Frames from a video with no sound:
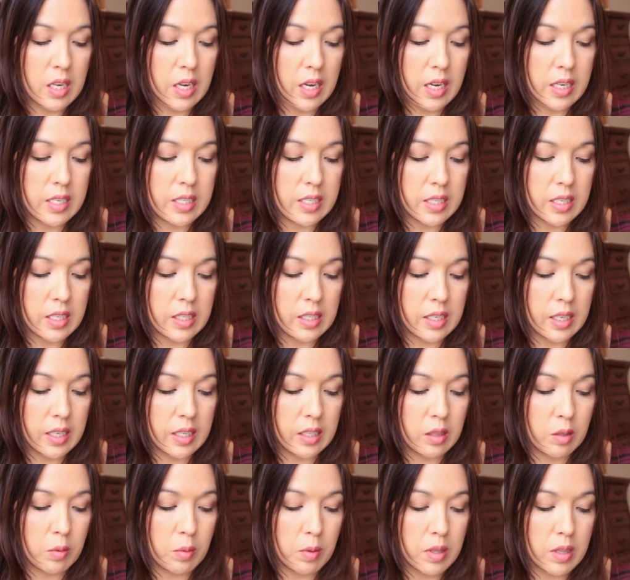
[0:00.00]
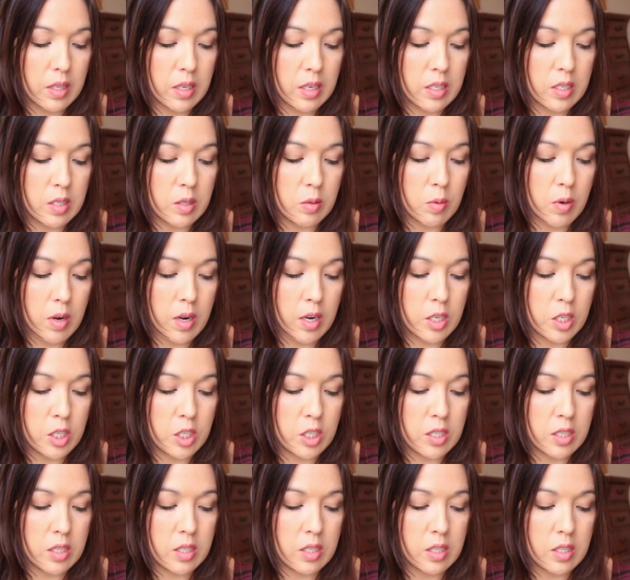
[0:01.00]
I didn't like the way that it
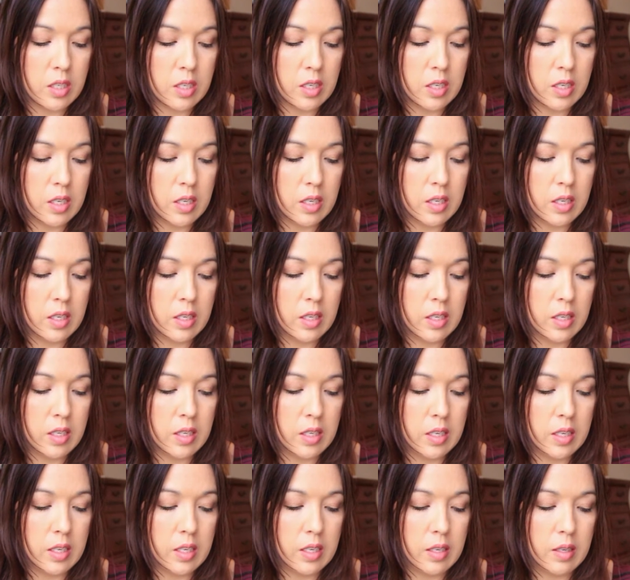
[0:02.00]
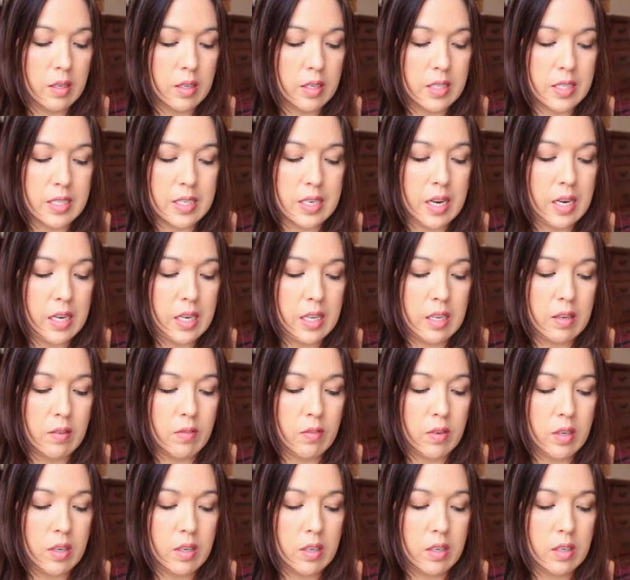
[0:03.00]
swatched. It's not
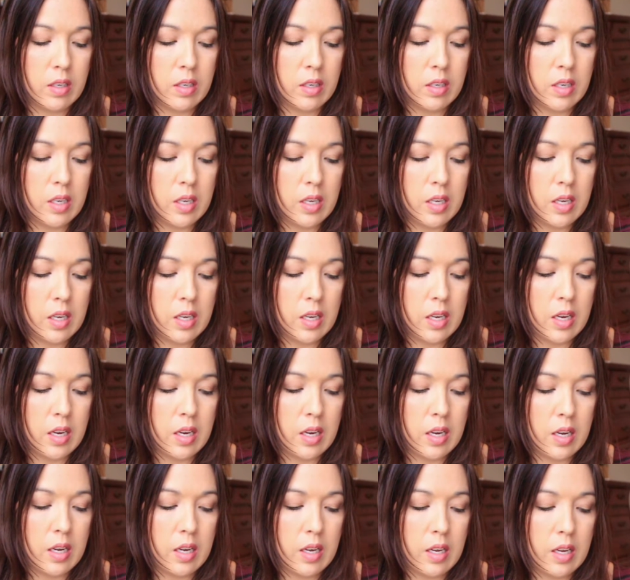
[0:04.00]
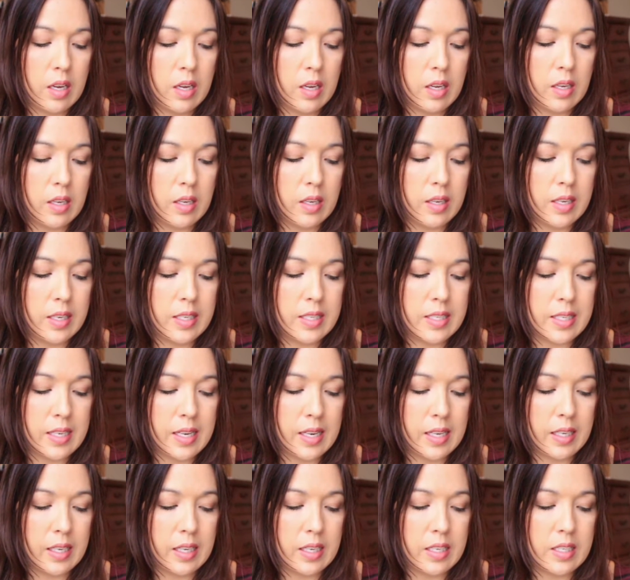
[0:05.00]
even. It's
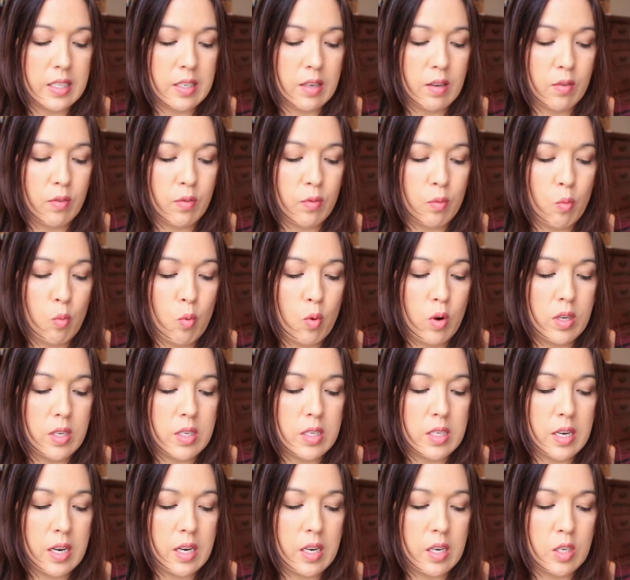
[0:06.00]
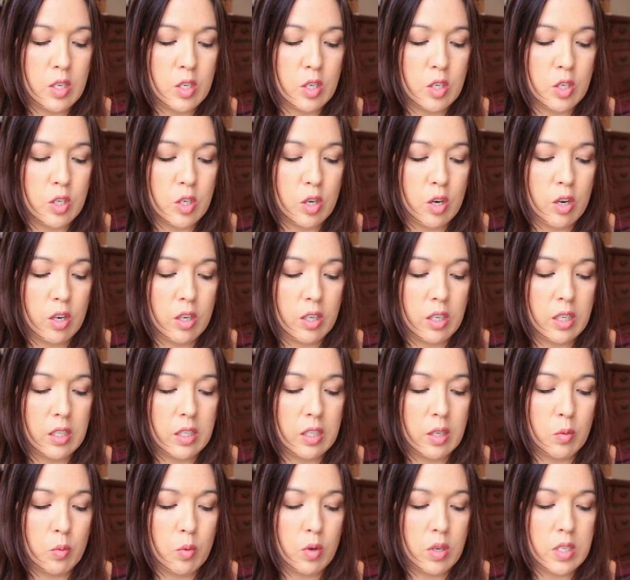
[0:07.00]
like as if one side is dark and
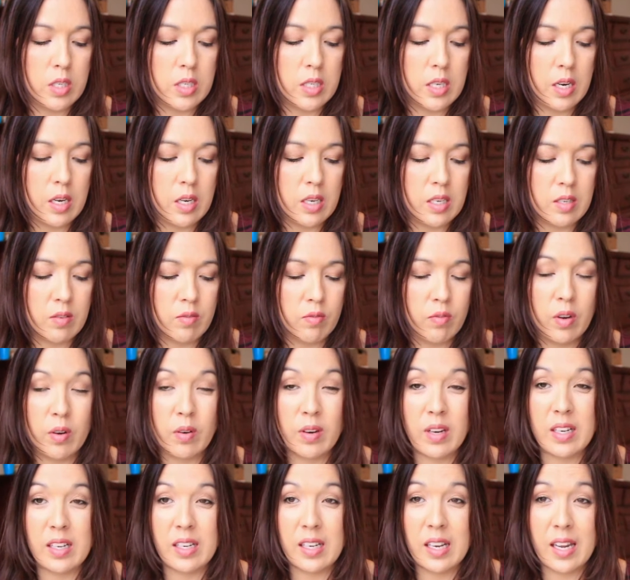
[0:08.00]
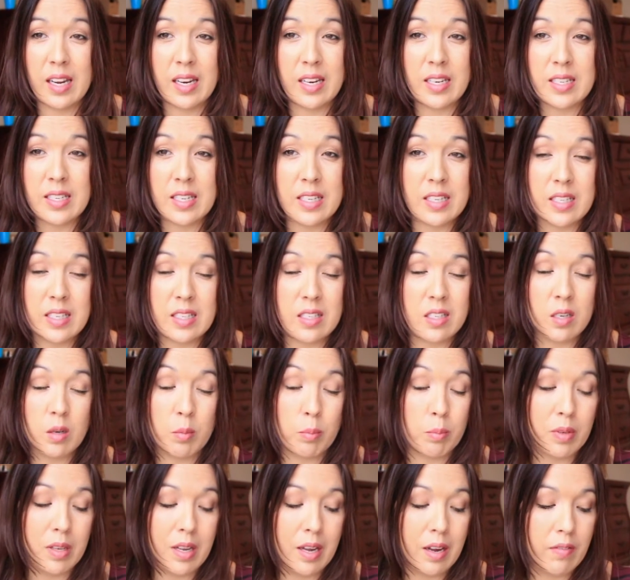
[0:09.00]
then one side is very light. It doesn't
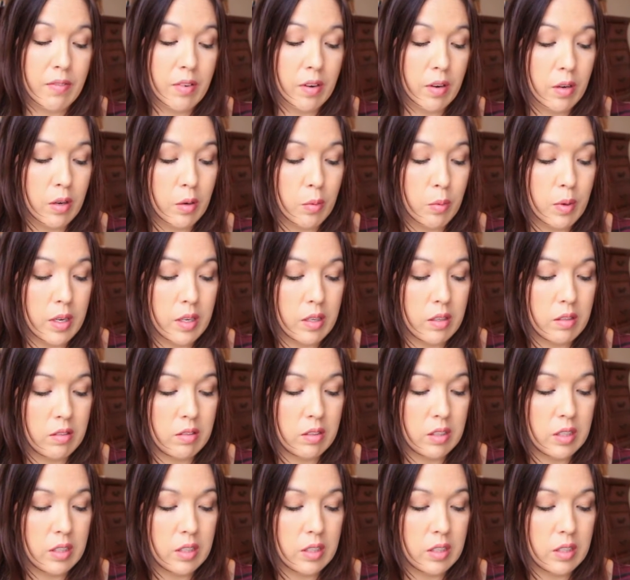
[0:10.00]
apply very well.